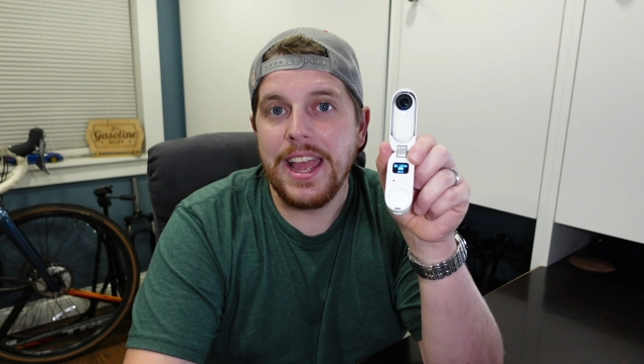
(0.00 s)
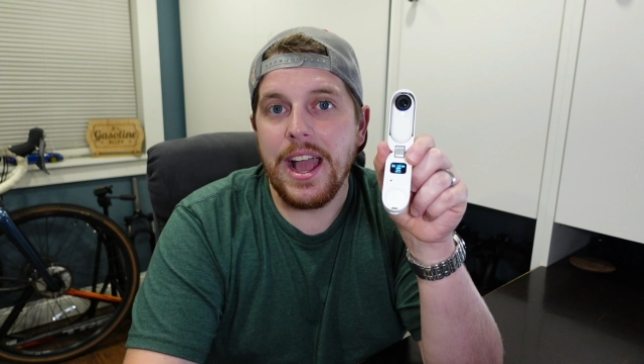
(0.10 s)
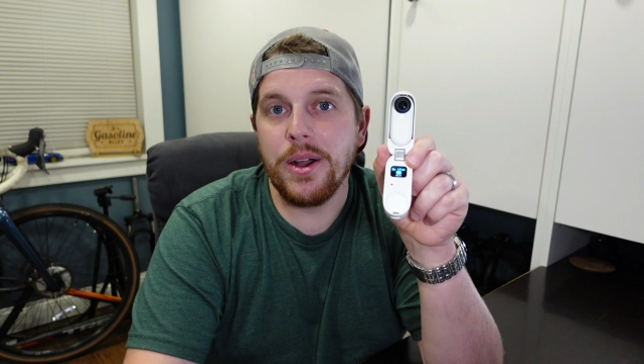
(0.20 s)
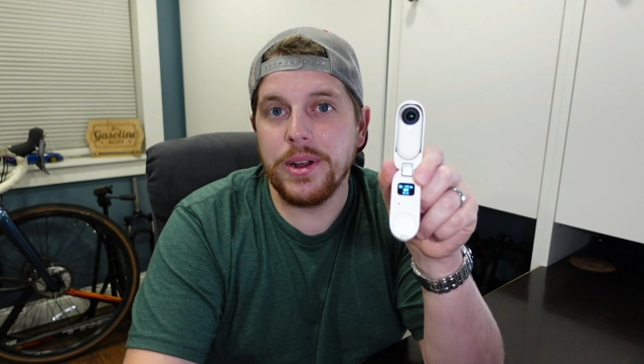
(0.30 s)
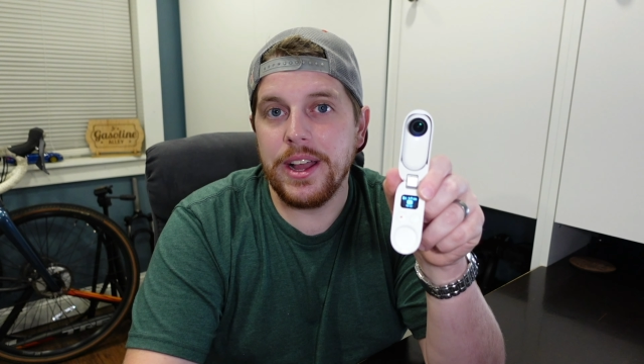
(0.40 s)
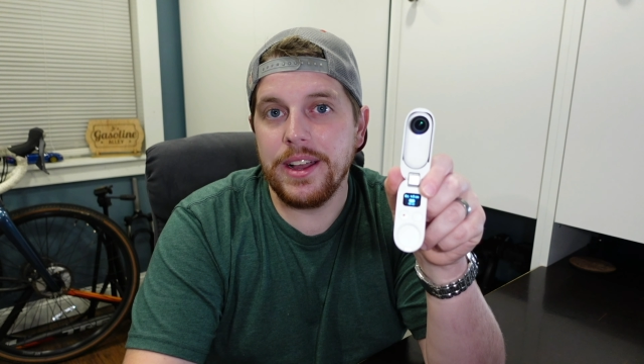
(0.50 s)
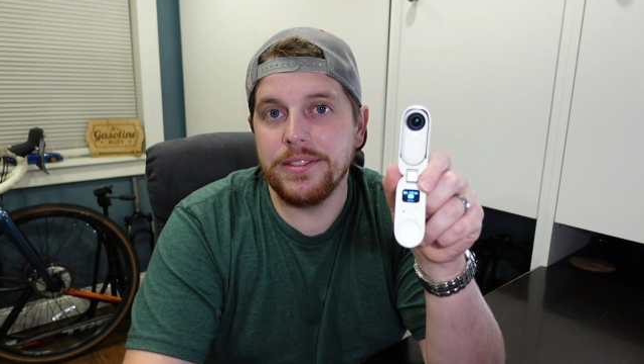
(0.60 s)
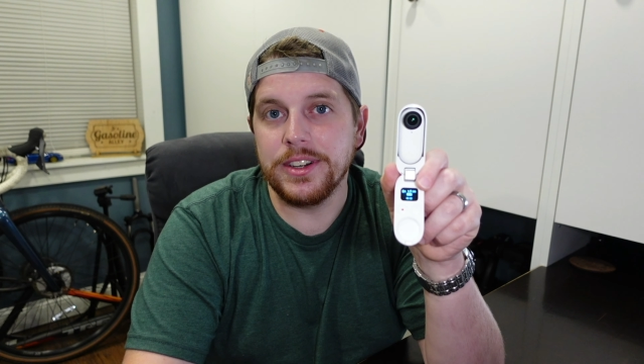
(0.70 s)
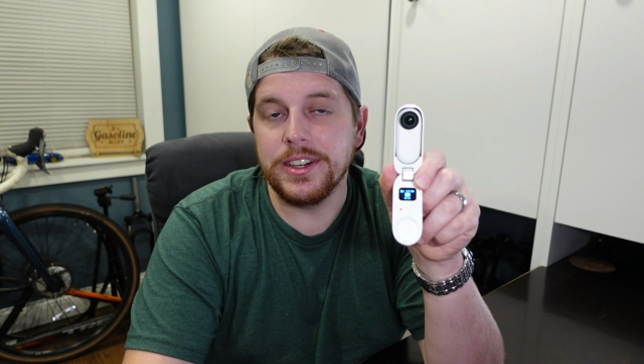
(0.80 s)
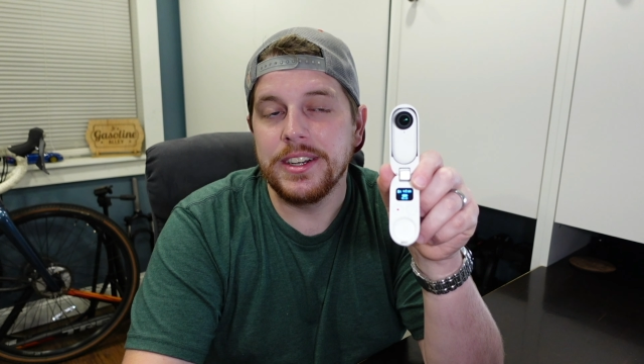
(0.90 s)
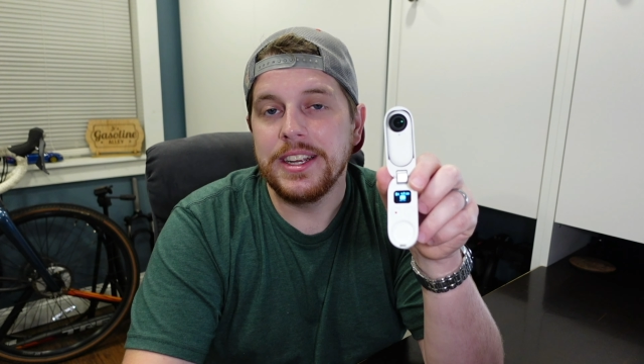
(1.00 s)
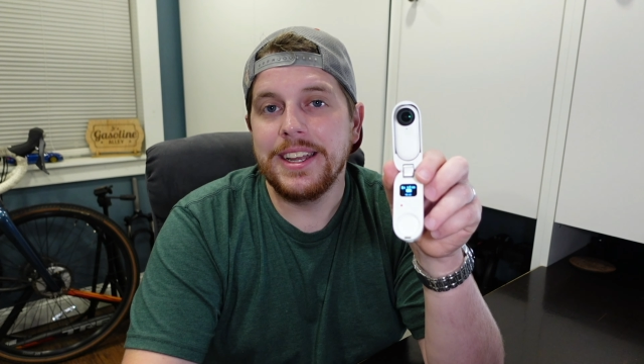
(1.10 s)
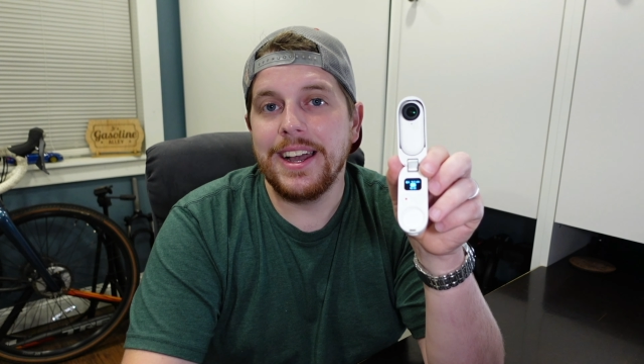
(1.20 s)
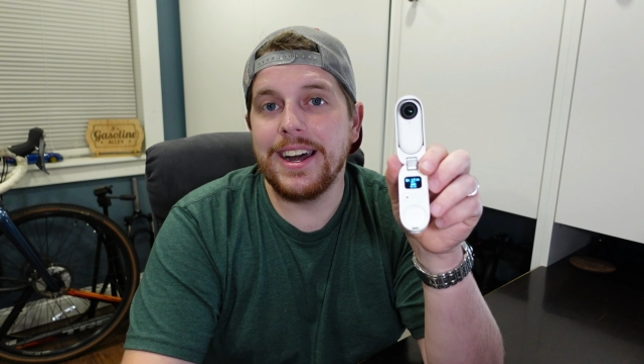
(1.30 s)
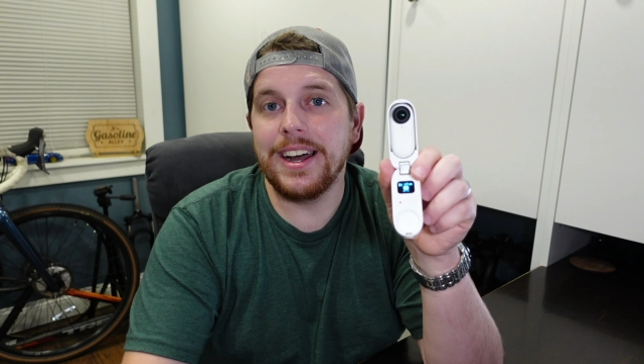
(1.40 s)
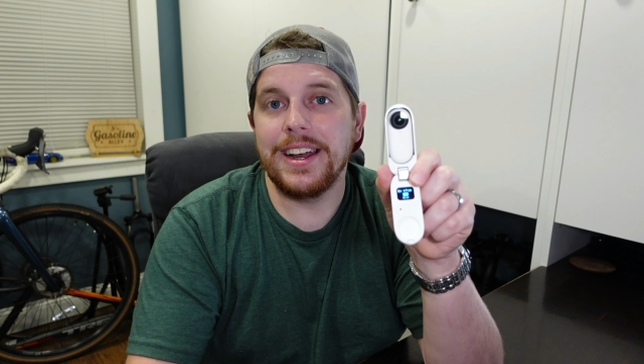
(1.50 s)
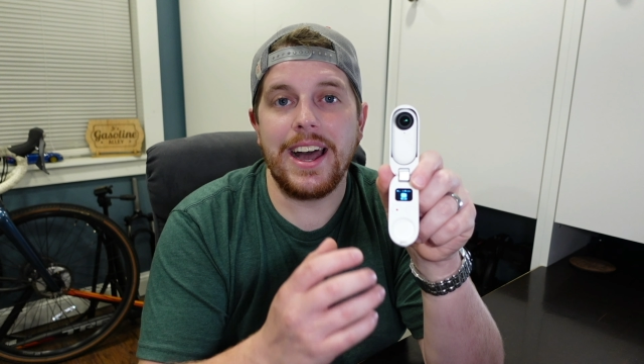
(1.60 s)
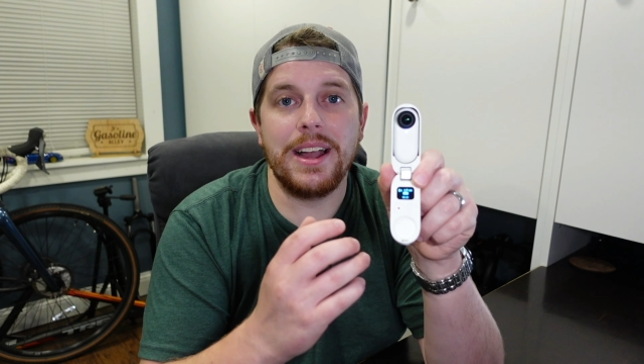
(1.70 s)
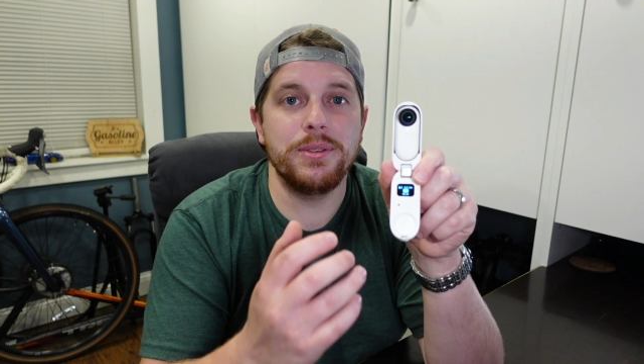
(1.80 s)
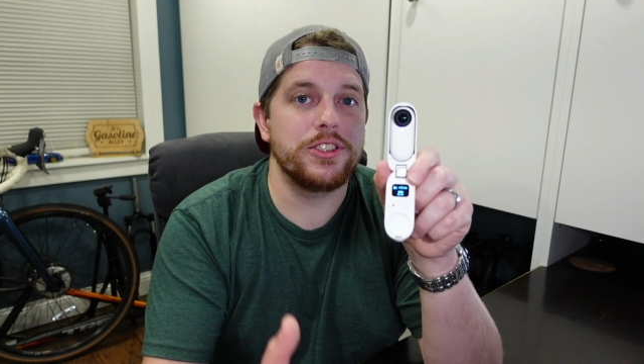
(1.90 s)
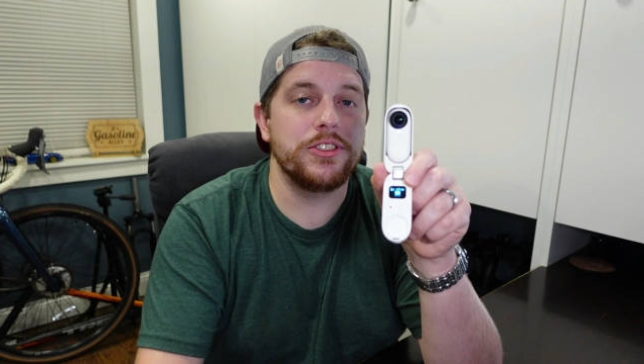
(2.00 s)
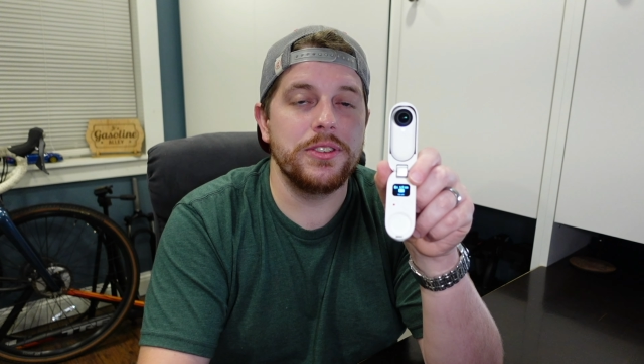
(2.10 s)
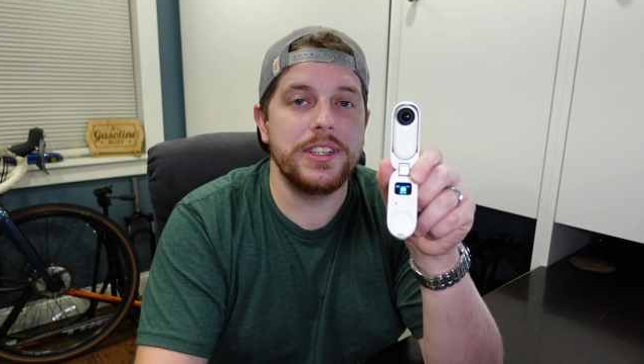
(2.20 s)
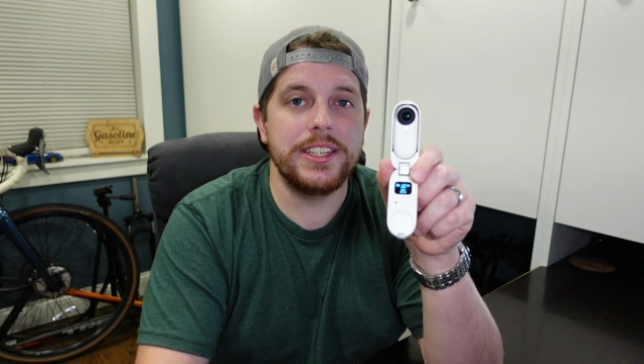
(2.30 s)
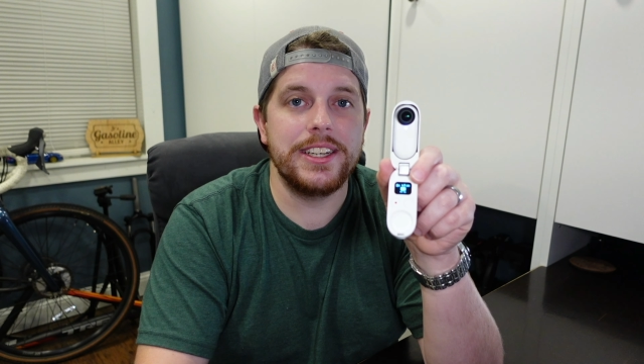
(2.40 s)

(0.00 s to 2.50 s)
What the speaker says: However, I was shooting